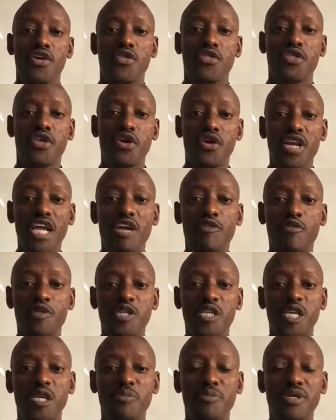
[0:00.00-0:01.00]
The only
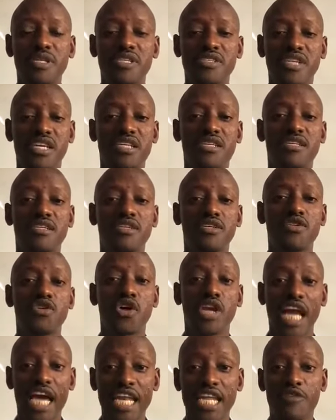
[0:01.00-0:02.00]
unfortunate bit is that
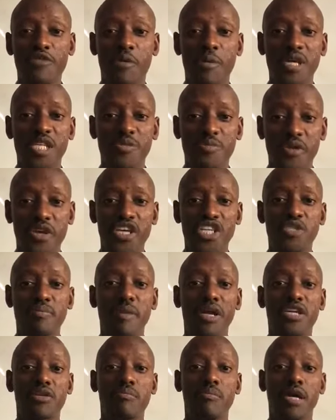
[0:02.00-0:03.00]
your learning from experience
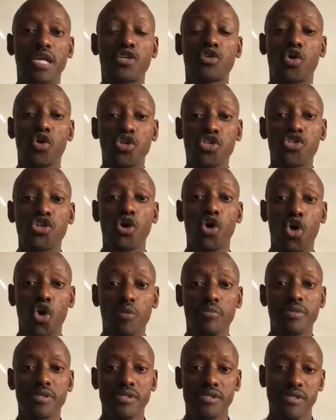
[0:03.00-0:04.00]
might cost your whole
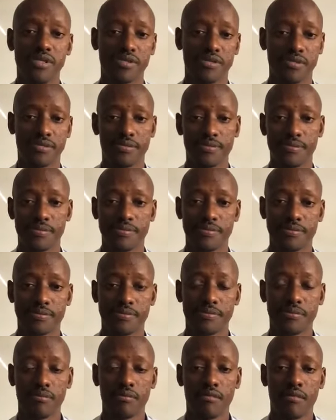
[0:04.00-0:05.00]
business.
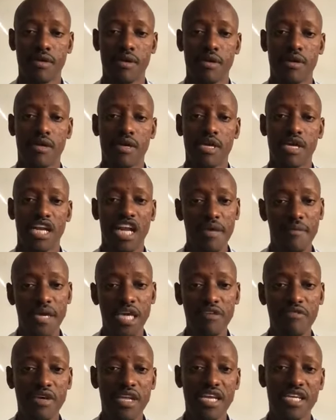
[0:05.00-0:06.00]
Let me
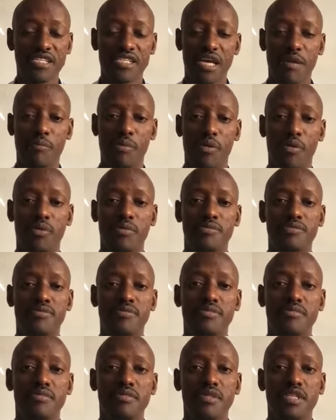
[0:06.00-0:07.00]
give you an example.
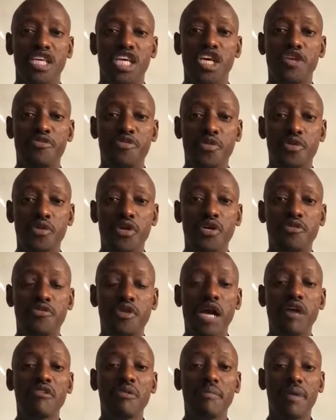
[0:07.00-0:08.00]
If
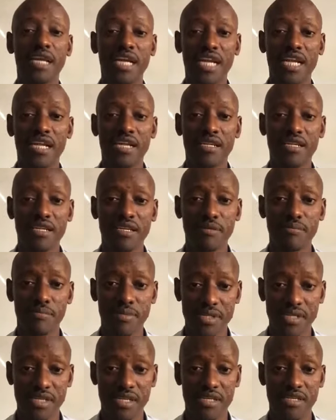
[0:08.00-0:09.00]
you have a money lending
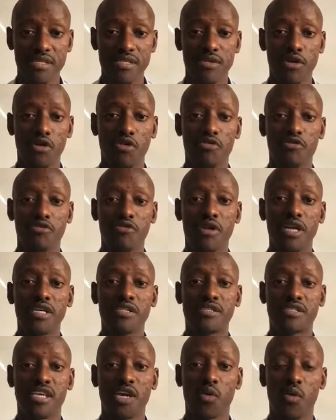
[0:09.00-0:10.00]
business of,
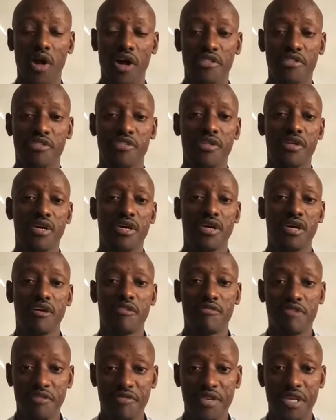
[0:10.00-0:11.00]
let's say, worth
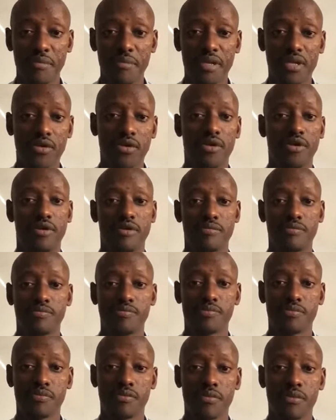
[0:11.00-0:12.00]
50 million,
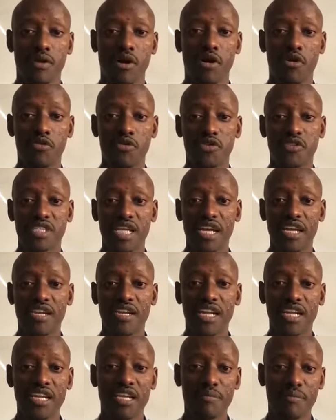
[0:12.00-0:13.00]
or you started
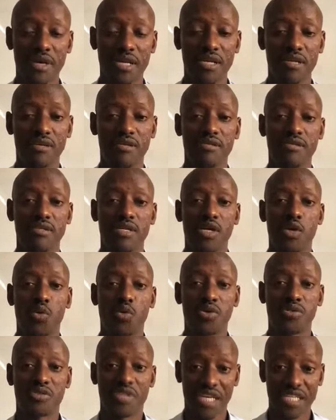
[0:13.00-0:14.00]
lending money
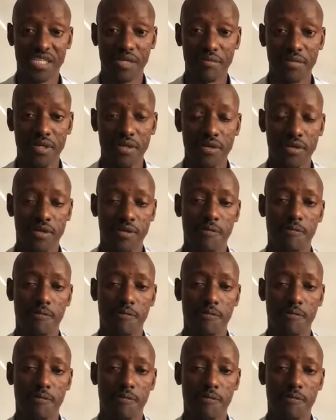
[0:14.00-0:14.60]
with 30 million,